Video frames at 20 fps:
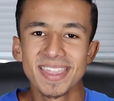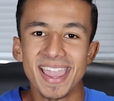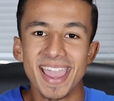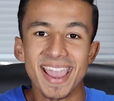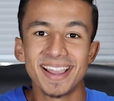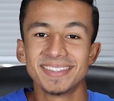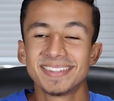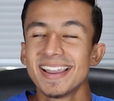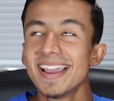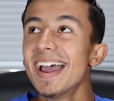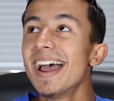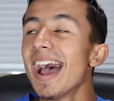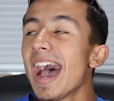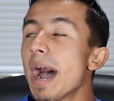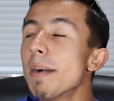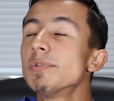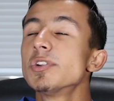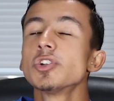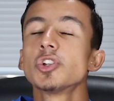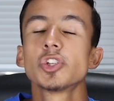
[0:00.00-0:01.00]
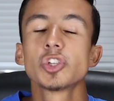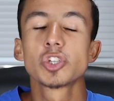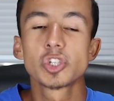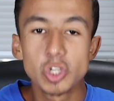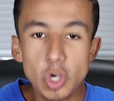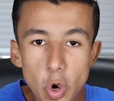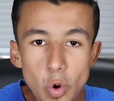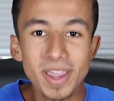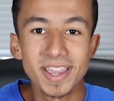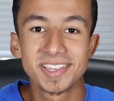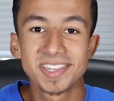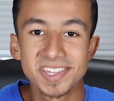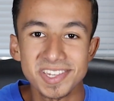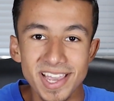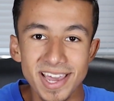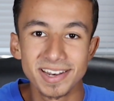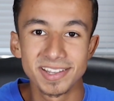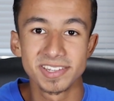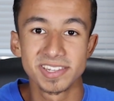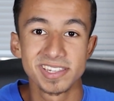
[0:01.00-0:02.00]
And I'm just so
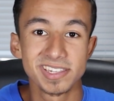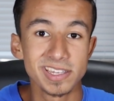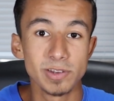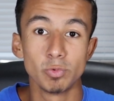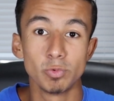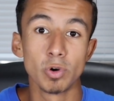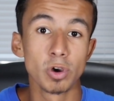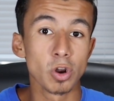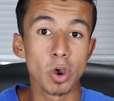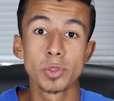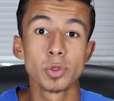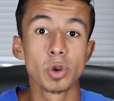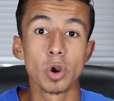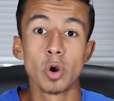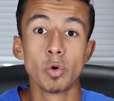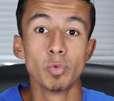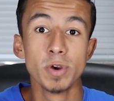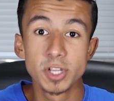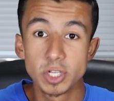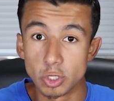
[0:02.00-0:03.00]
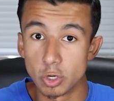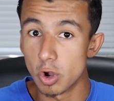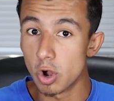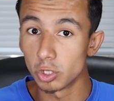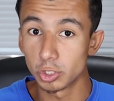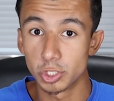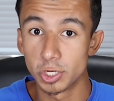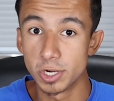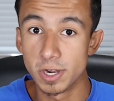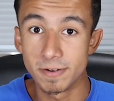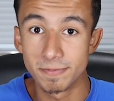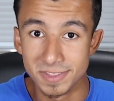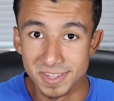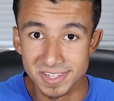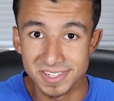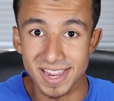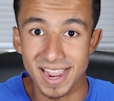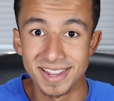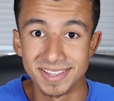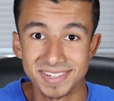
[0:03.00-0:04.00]
excited to see what other original alternative
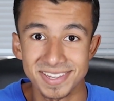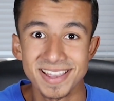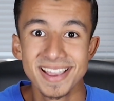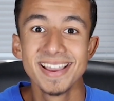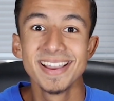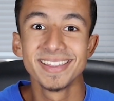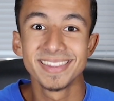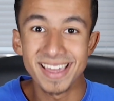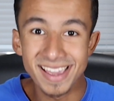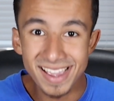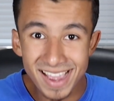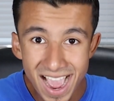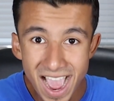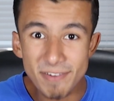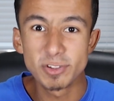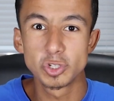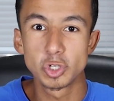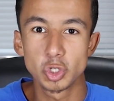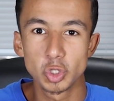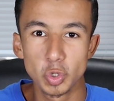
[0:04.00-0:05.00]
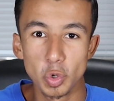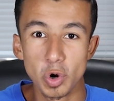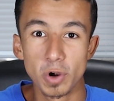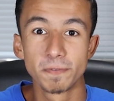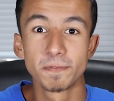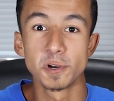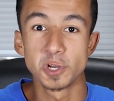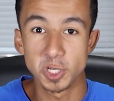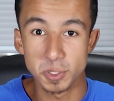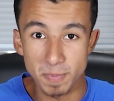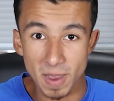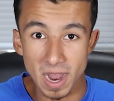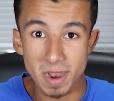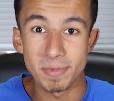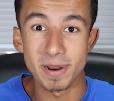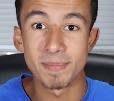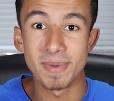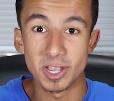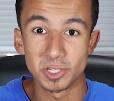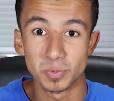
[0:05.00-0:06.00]
designs they have in store for
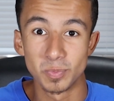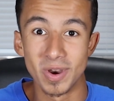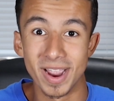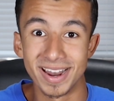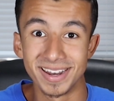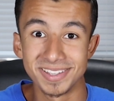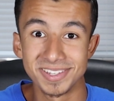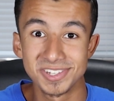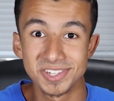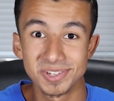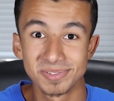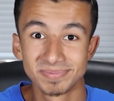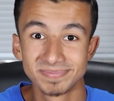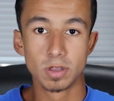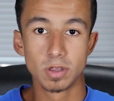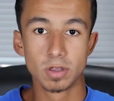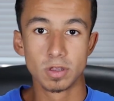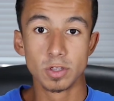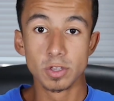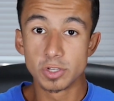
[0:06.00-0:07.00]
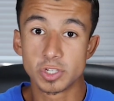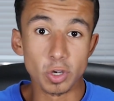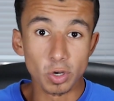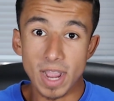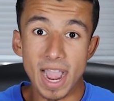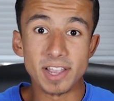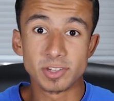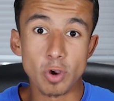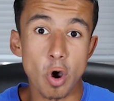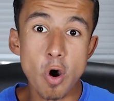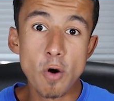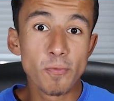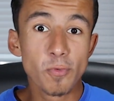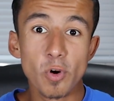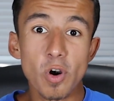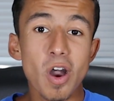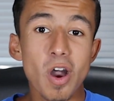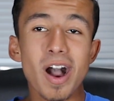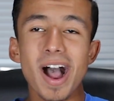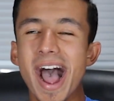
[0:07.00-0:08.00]
Spider-Man Miles Morales. So guys,
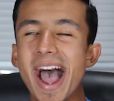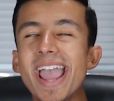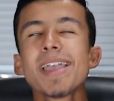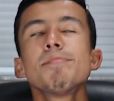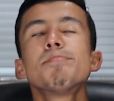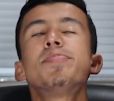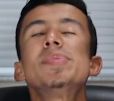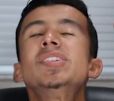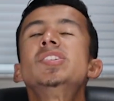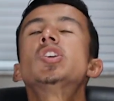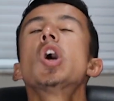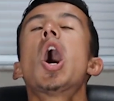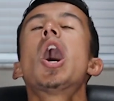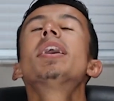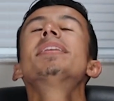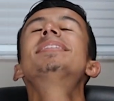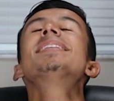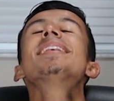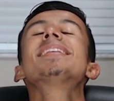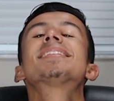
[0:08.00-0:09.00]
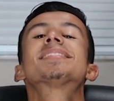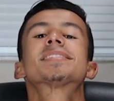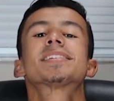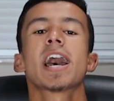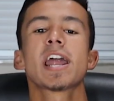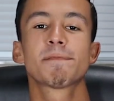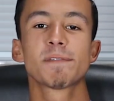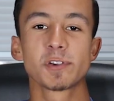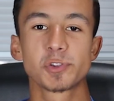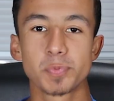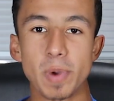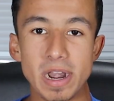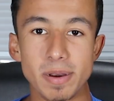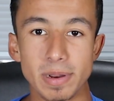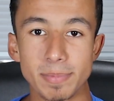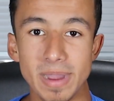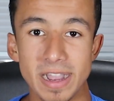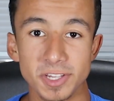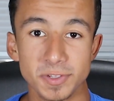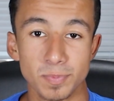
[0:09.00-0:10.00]
overall, I am beyond excited for
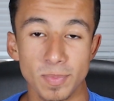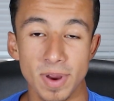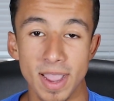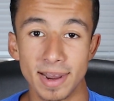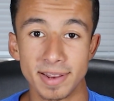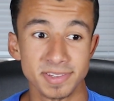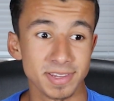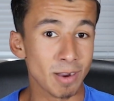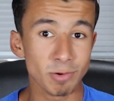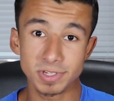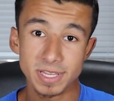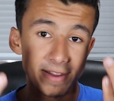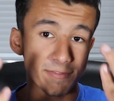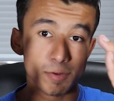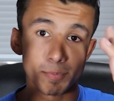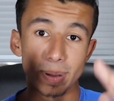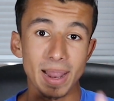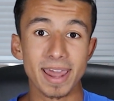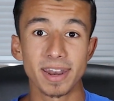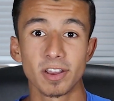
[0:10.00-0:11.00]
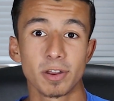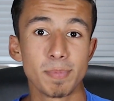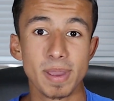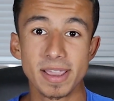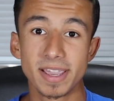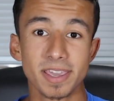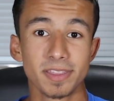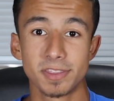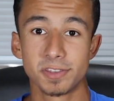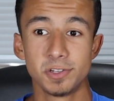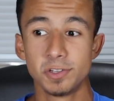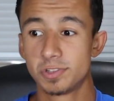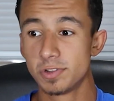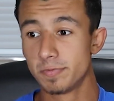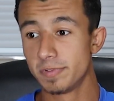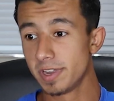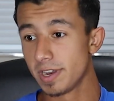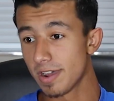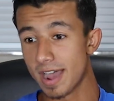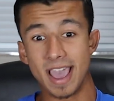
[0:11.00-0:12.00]
Spider-Man Miles Morales. I wasn't even planning on making this
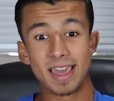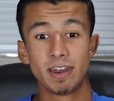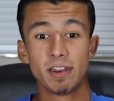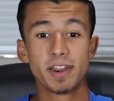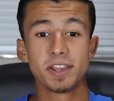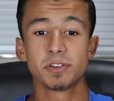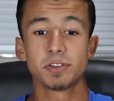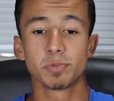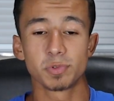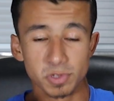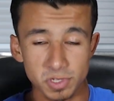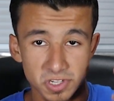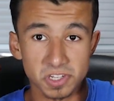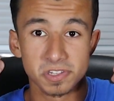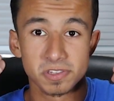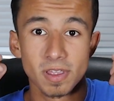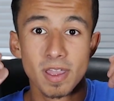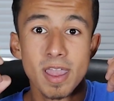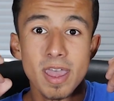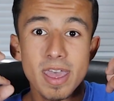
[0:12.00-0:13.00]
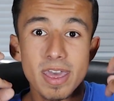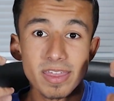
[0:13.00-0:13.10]
YouTube video. I literally was just